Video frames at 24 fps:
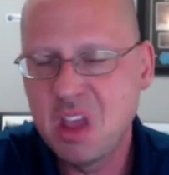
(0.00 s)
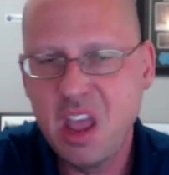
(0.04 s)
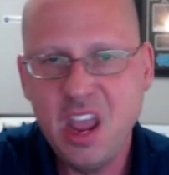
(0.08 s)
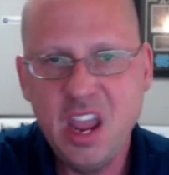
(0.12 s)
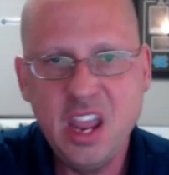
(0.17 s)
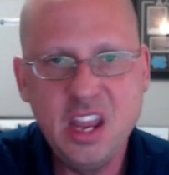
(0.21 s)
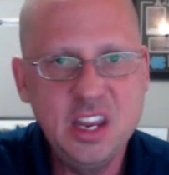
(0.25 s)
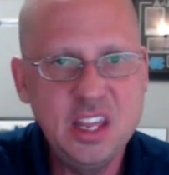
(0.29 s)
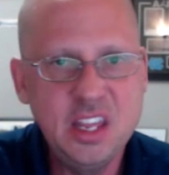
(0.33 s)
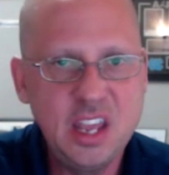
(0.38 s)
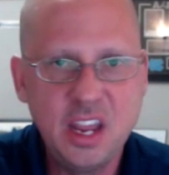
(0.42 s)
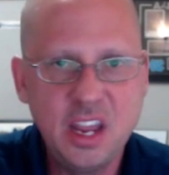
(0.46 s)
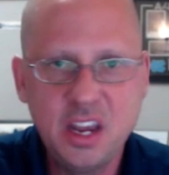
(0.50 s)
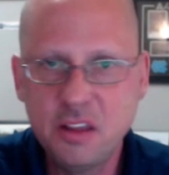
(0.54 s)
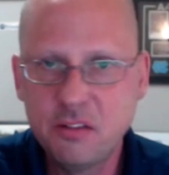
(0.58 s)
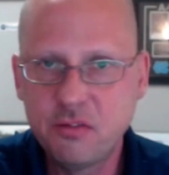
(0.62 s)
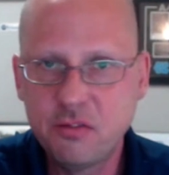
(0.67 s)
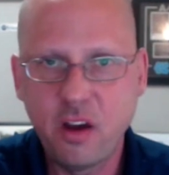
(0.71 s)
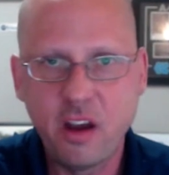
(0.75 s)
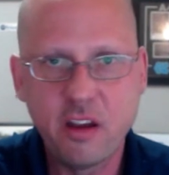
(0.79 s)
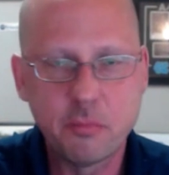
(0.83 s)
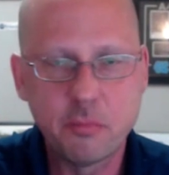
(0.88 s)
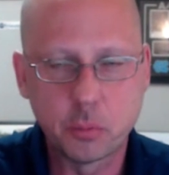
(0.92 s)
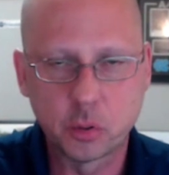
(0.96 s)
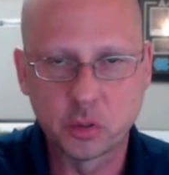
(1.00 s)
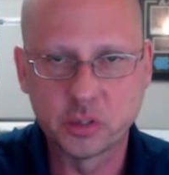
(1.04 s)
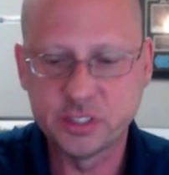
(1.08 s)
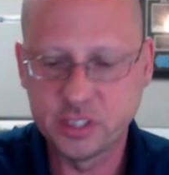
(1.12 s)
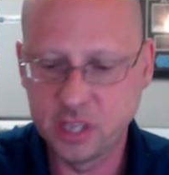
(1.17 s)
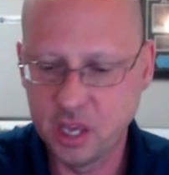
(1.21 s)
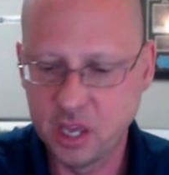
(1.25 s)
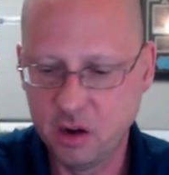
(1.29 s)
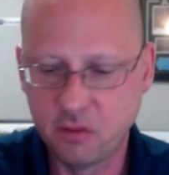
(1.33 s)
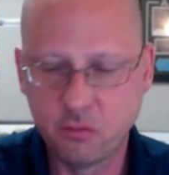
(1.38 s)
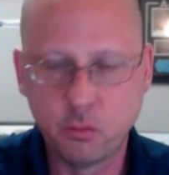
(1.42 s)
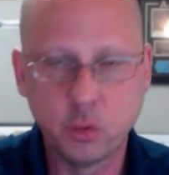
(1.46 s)

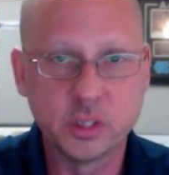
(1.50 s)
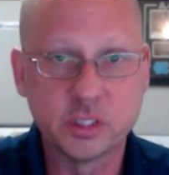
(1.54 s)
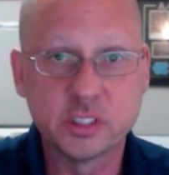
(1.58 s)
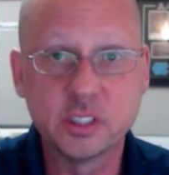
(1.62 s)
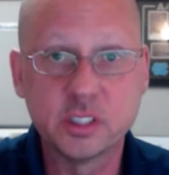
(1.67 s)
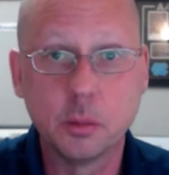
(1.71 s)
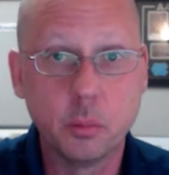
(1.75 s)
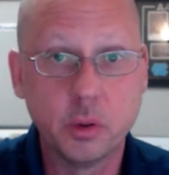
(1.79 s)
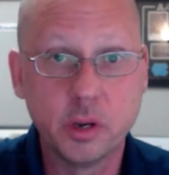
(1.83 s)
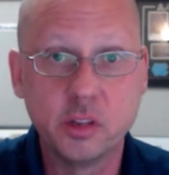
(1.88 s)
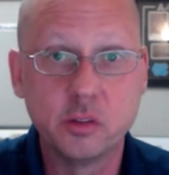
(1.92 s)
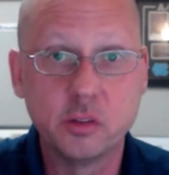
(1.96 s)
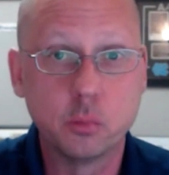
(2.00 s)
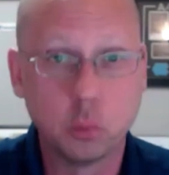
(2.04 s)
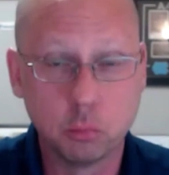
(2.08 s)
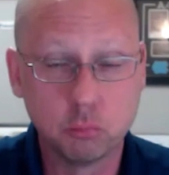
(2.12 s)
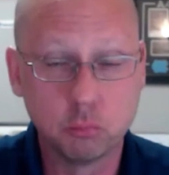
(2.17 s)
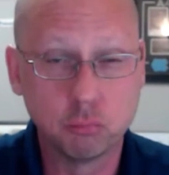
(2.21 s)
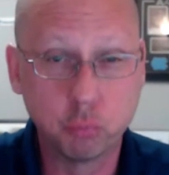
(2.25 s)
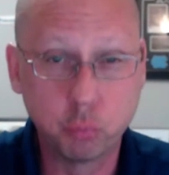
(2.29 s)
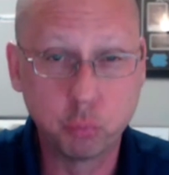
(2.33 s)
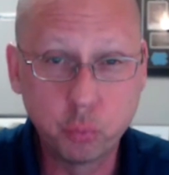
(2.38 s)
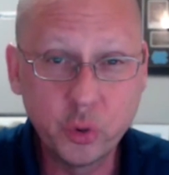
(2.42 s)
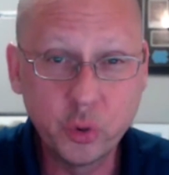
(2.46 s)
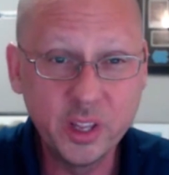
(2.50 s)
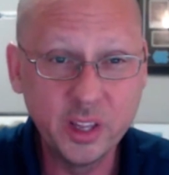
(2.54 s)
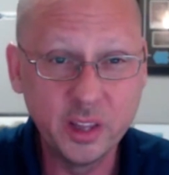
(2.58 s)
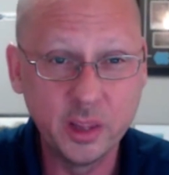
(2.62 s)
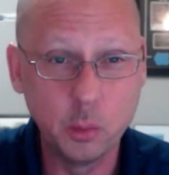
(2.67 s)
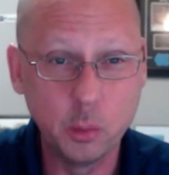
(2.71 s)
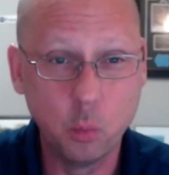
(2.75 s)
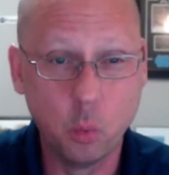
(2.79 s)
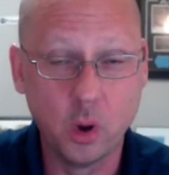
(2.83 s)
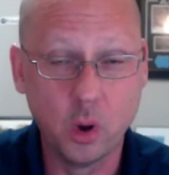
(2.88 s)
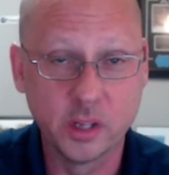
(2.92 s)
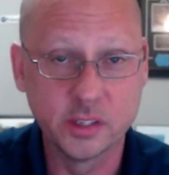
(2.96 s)
85% of what somebody really
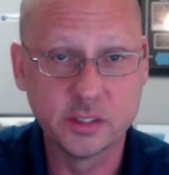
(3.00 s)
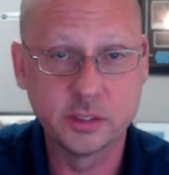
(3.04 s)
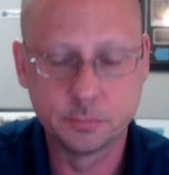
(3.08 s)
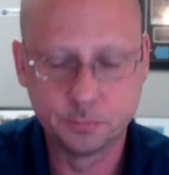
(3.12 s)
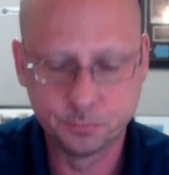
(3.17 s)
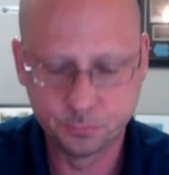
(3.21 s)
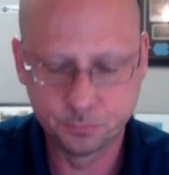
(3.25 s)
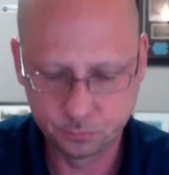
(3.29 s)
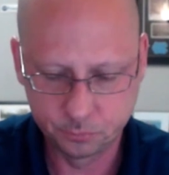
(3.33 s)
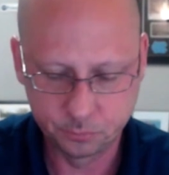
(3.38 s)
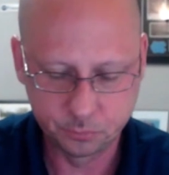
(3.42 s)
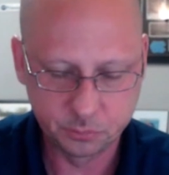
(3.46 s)
wants.